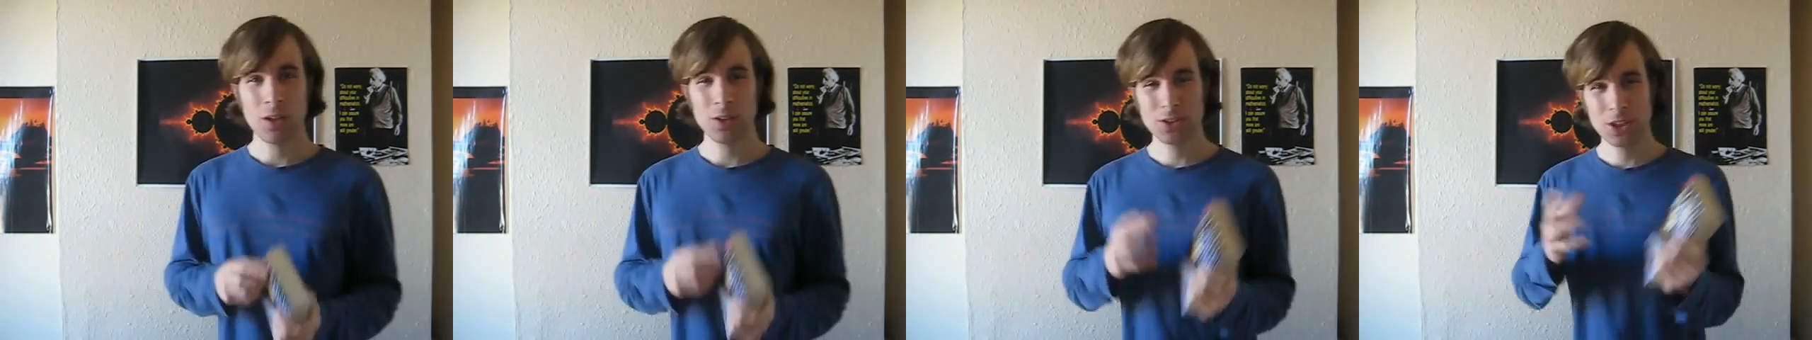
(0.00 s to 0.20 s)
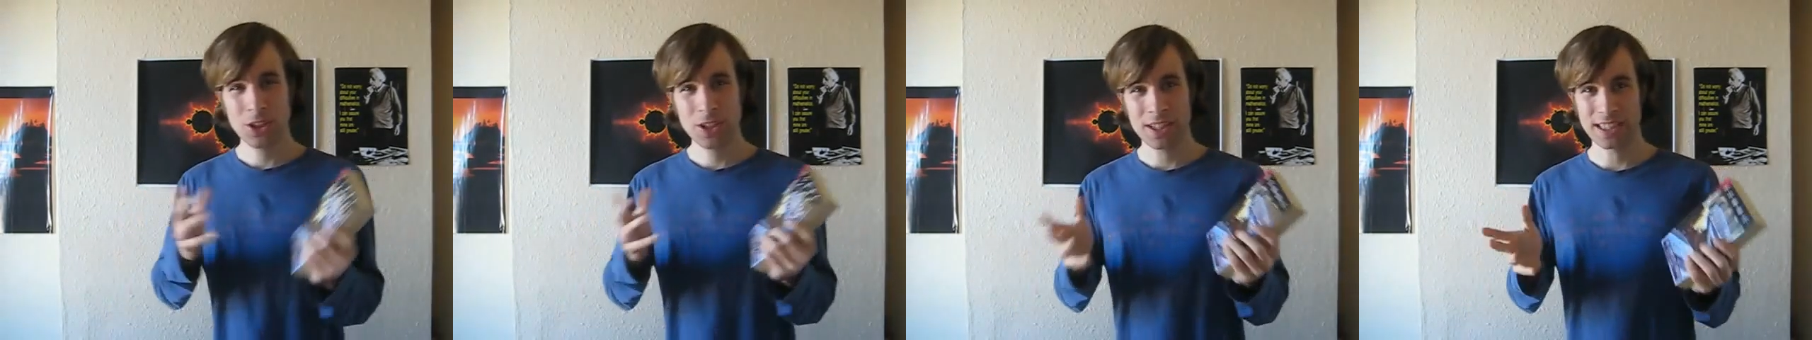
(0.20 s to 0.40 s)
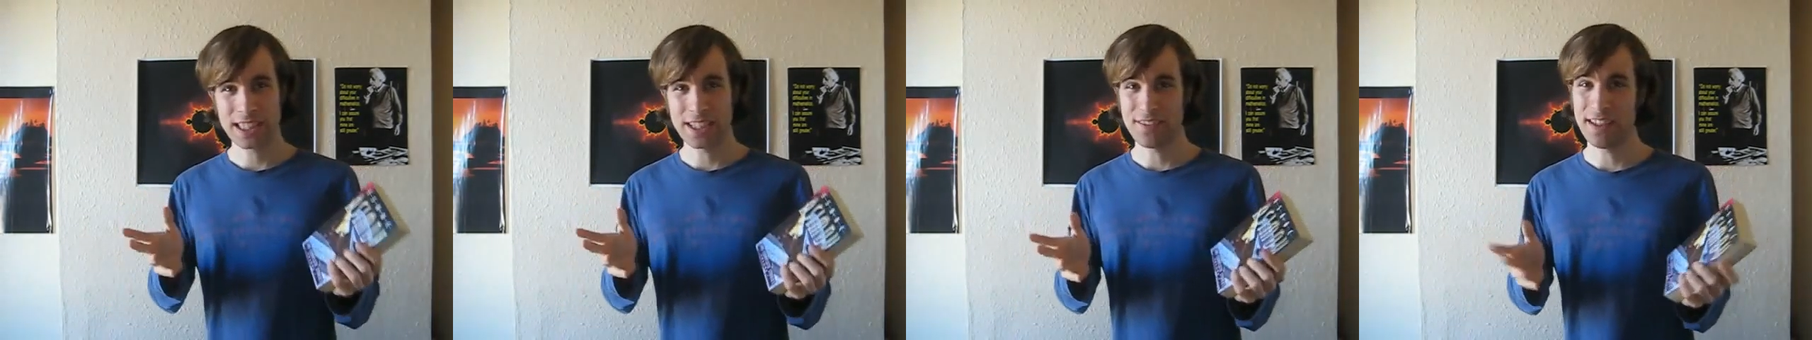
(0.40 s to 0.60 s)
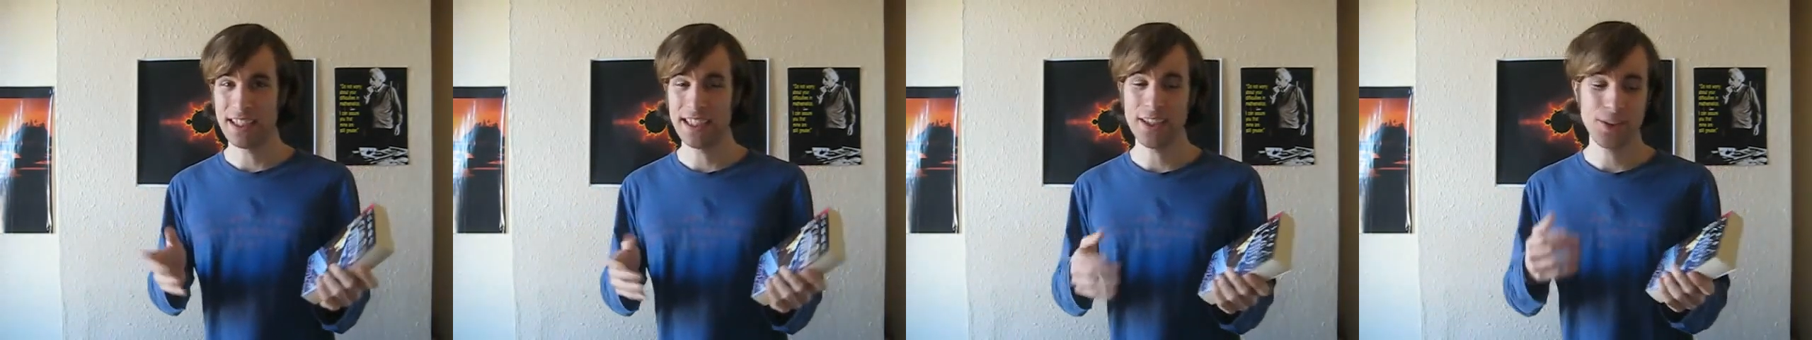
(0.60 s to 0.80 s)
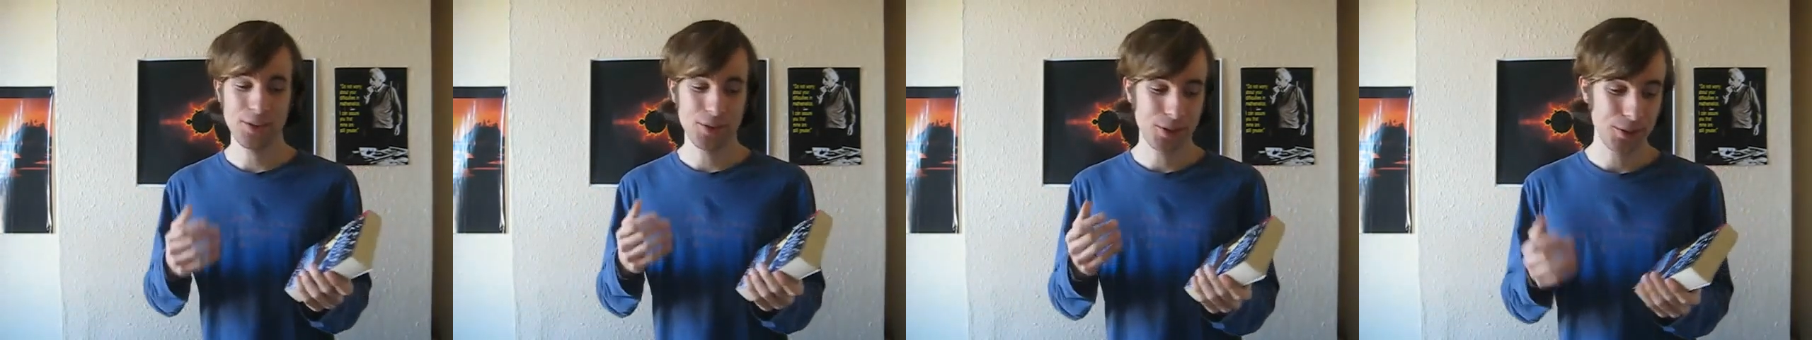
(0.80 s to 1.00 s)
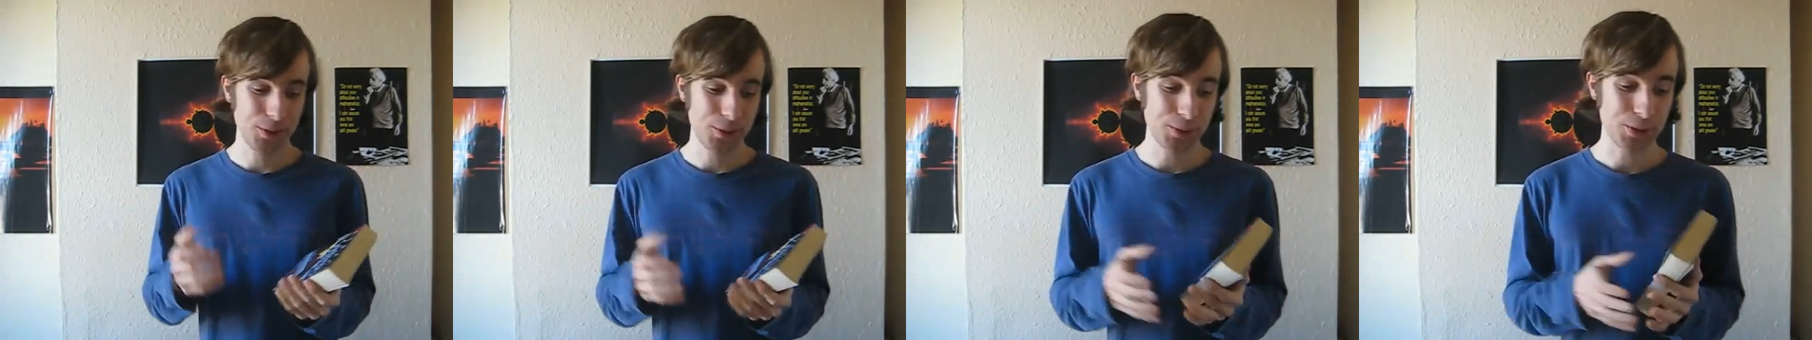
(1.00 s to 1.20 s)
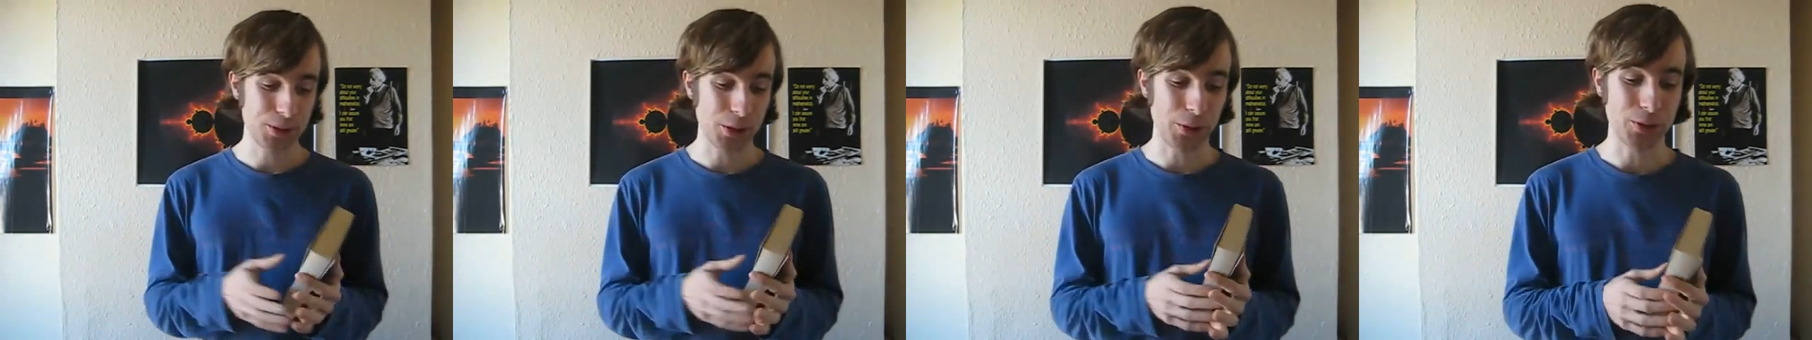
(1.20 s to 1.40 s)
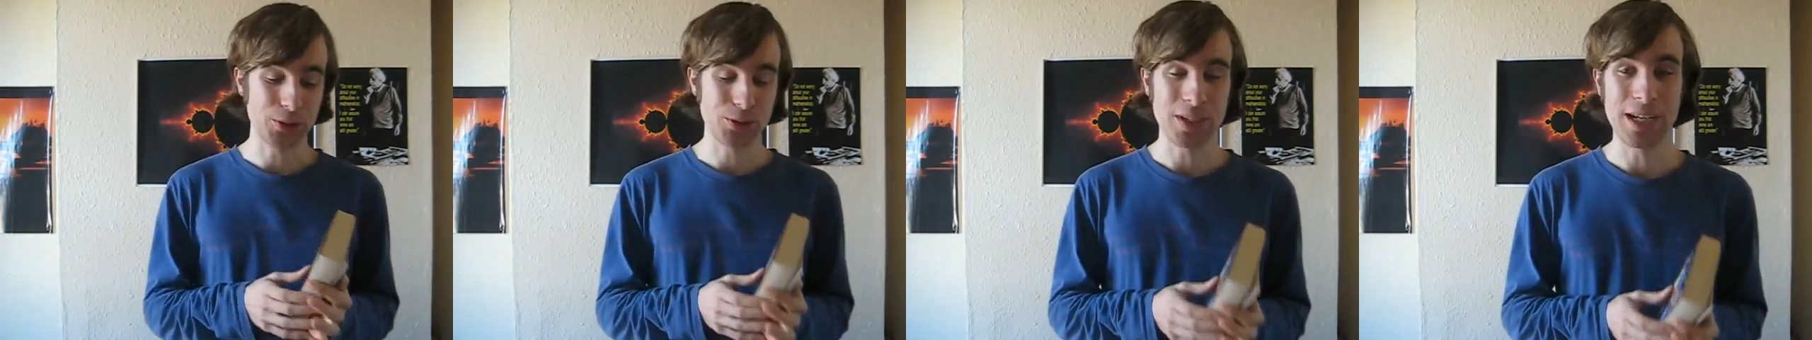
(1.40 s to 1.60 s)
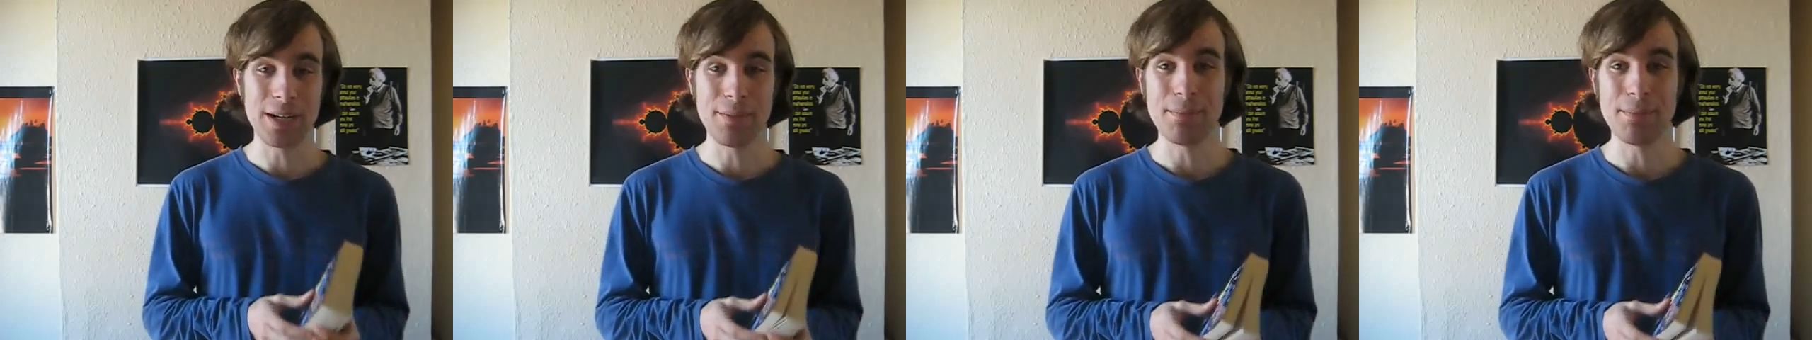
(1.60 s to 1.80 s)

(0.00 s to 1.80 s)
Alternatively, you could also try and